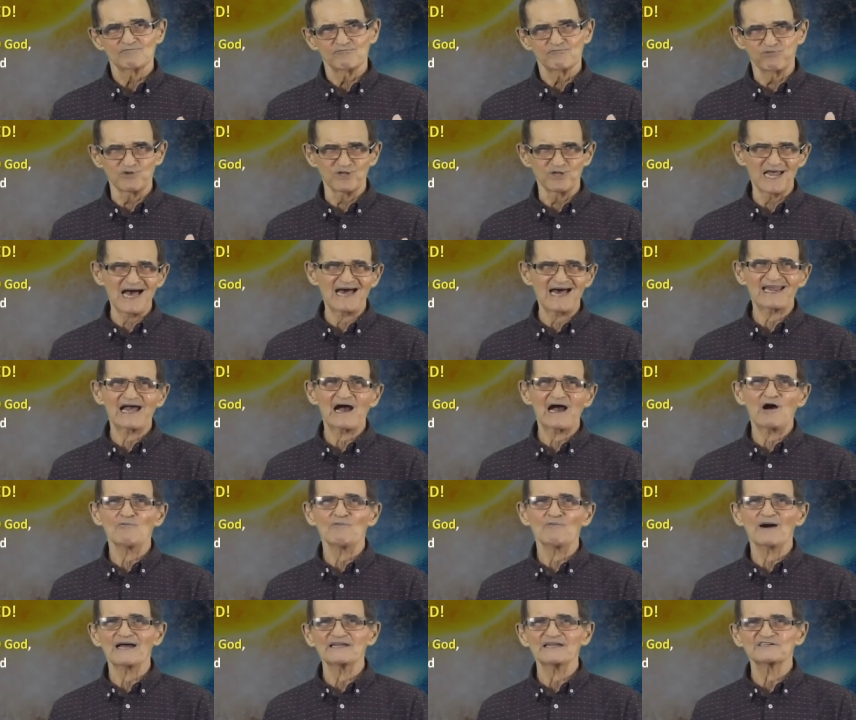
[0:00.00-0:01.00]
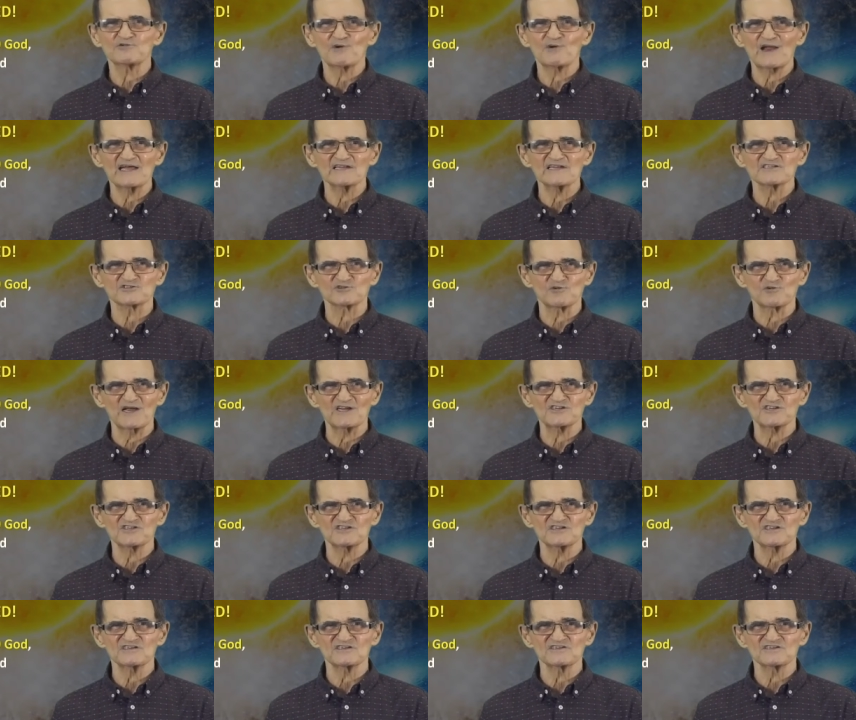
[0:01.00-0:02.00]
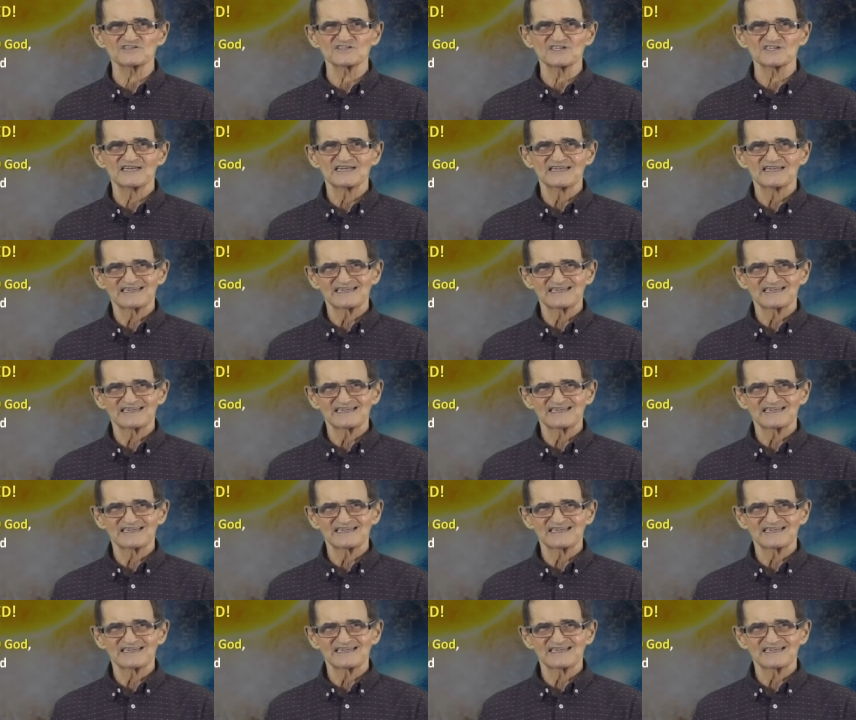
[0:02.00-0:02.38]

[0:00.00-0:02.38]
blot out my transgressions,